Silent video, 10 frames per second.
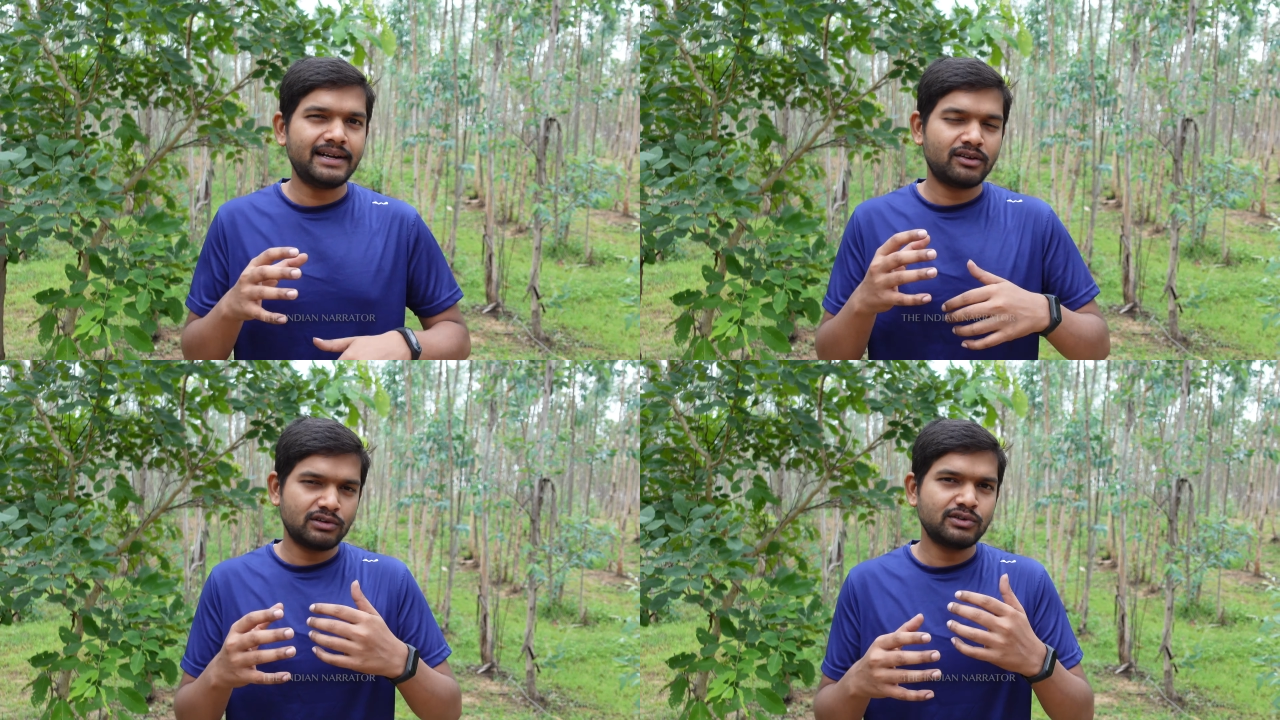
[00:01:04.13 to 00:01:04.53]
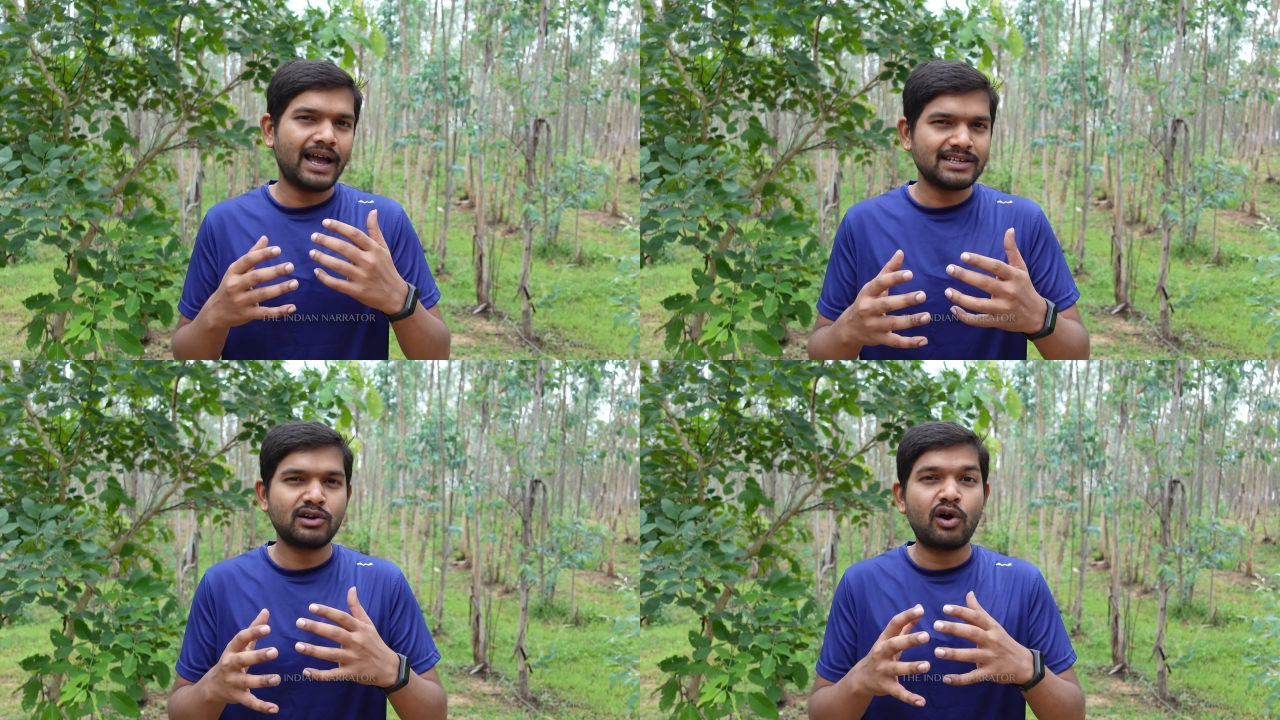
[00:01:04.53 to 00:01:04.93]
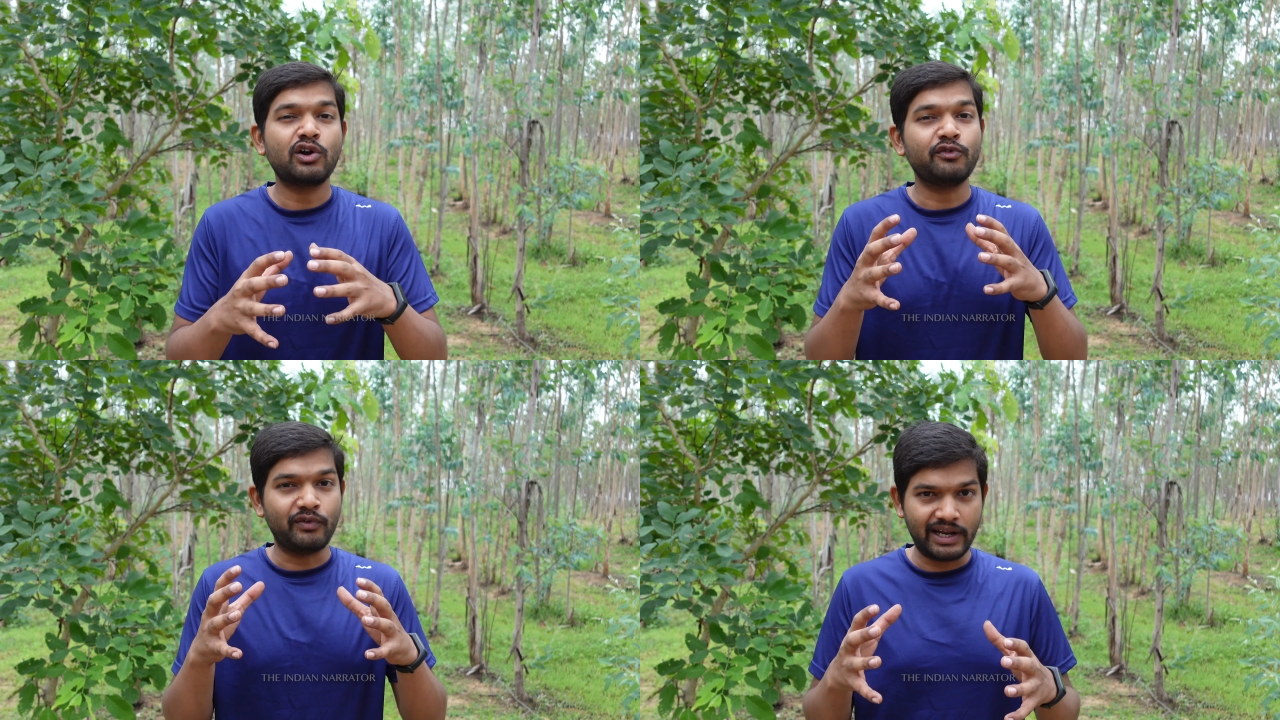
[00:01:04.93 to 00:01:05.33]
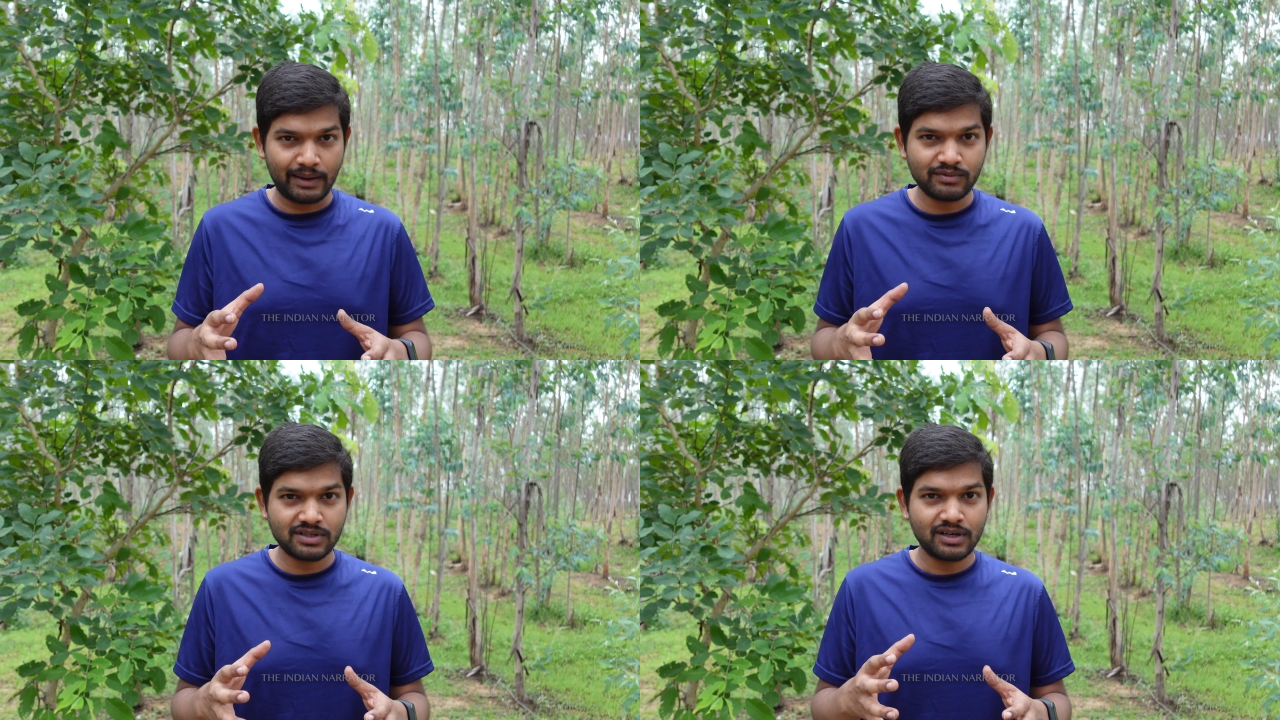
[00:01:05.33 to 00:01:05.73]
it also has a lot of
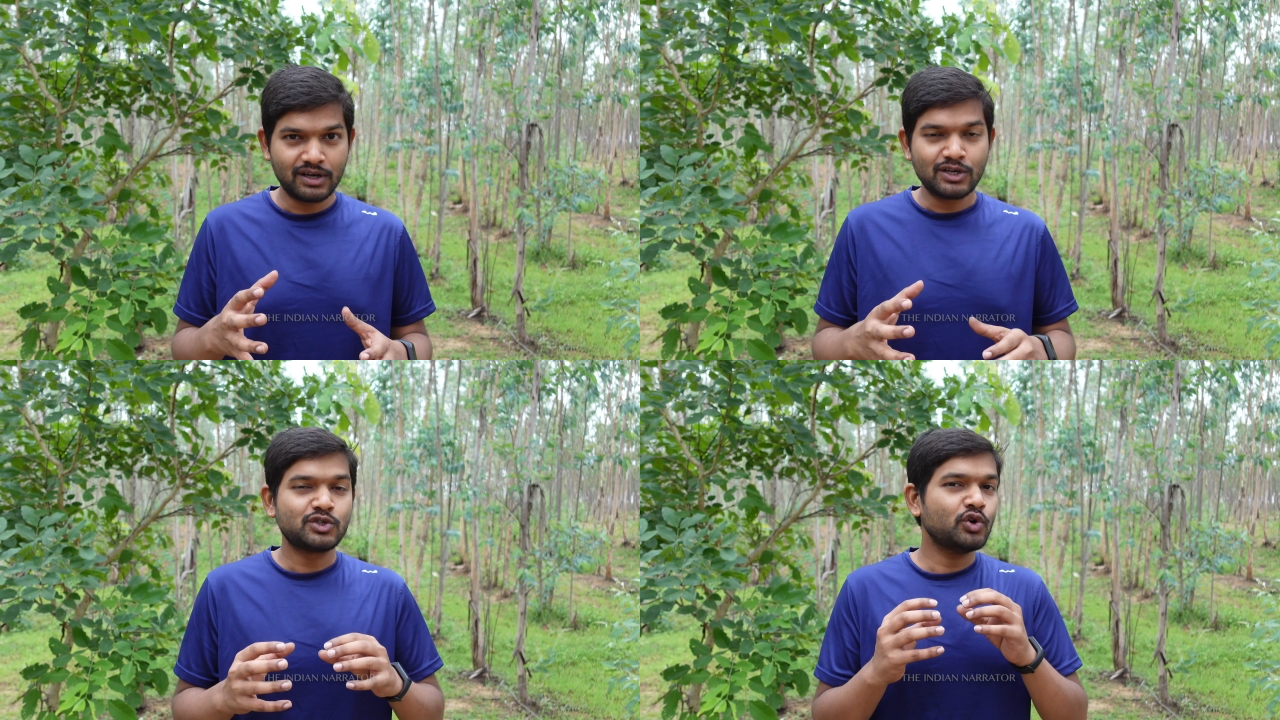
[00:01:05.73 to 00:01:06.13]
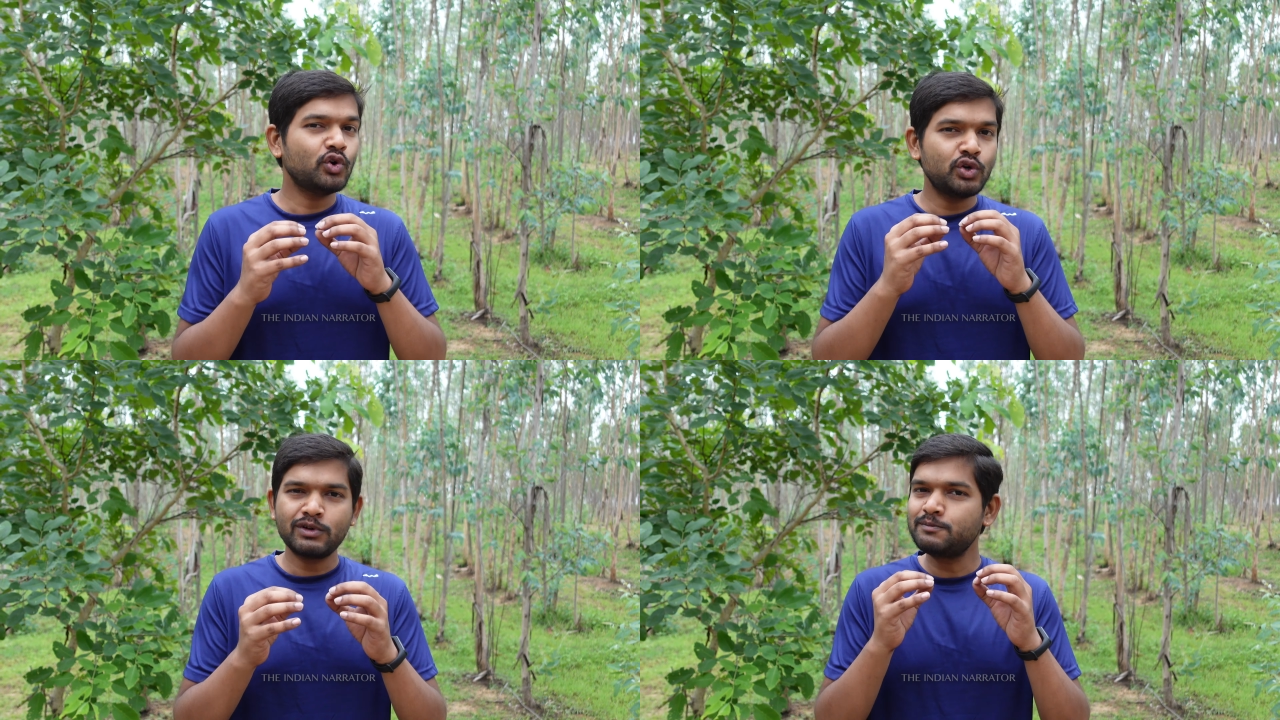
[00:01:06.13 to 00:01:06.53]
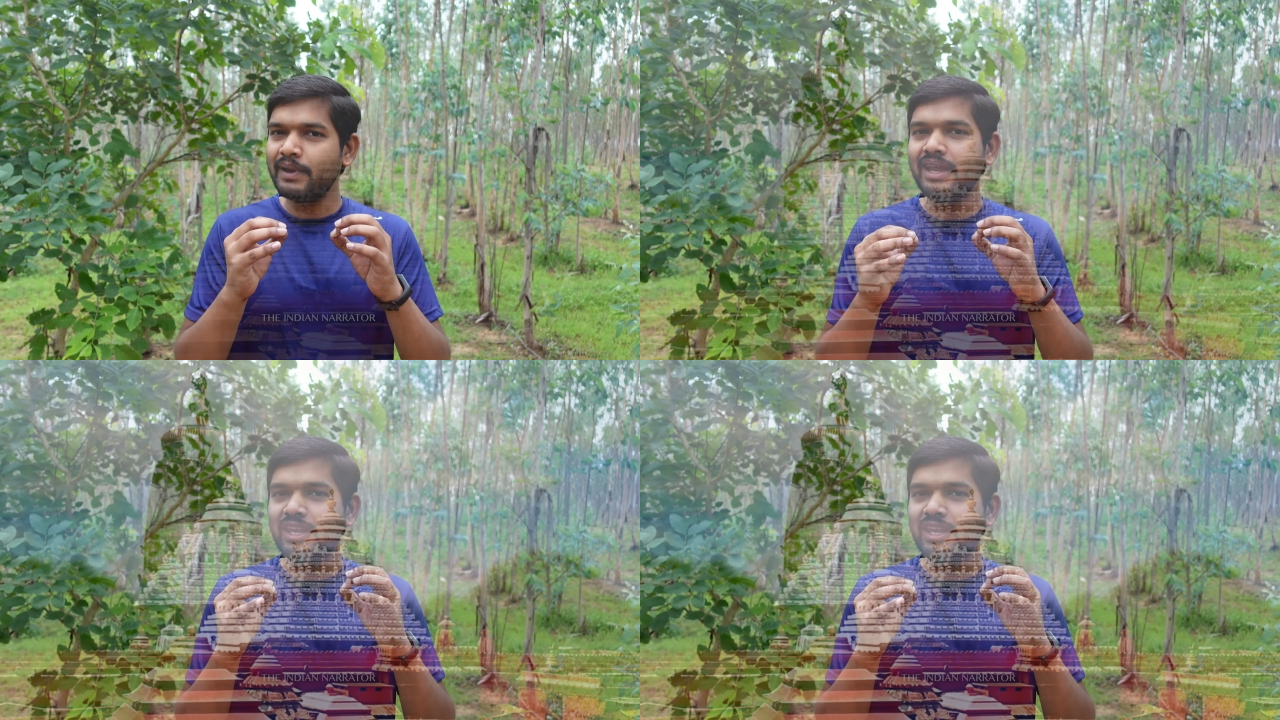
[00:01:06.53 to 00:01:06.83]
names, so you must pay